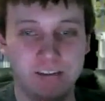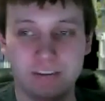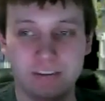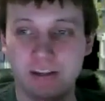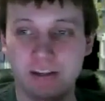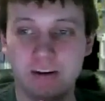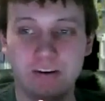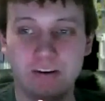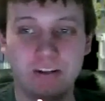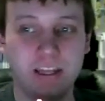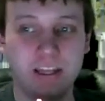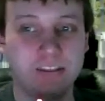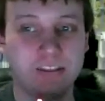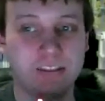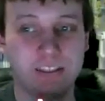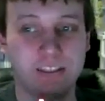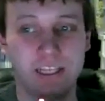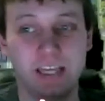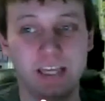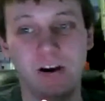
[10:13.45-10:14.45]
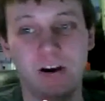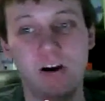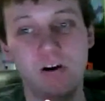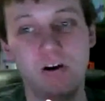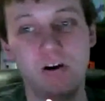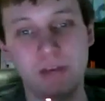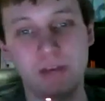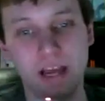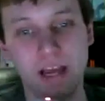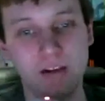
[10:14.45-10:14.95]
they're like saying, oh,
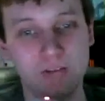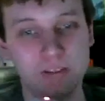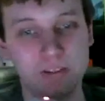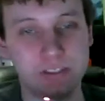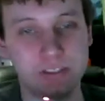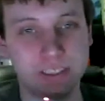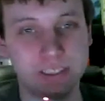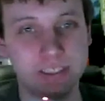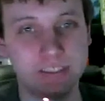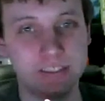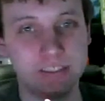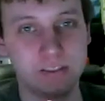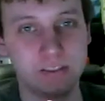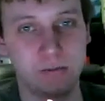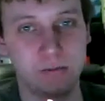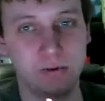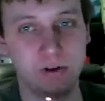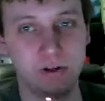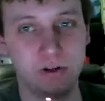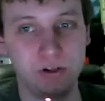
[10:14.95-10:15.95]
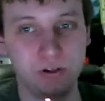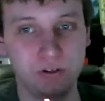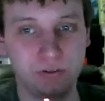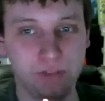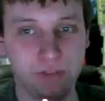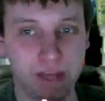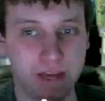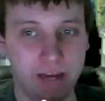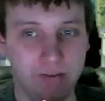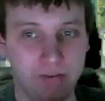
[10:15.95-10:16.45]
we got receipts to prove
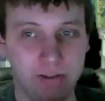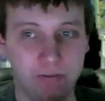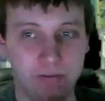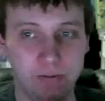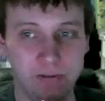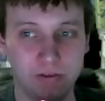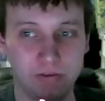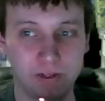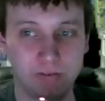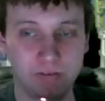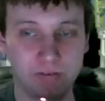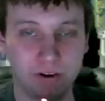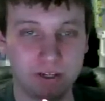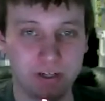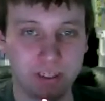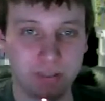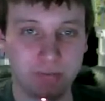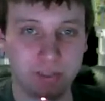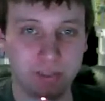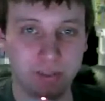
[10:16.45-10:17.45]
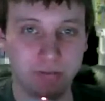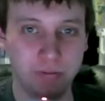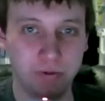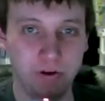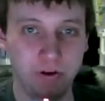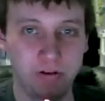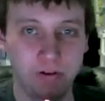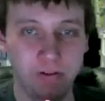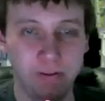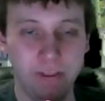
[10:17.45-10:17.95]
that we've been refunding
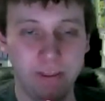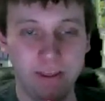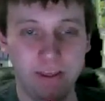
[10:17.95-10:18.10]
people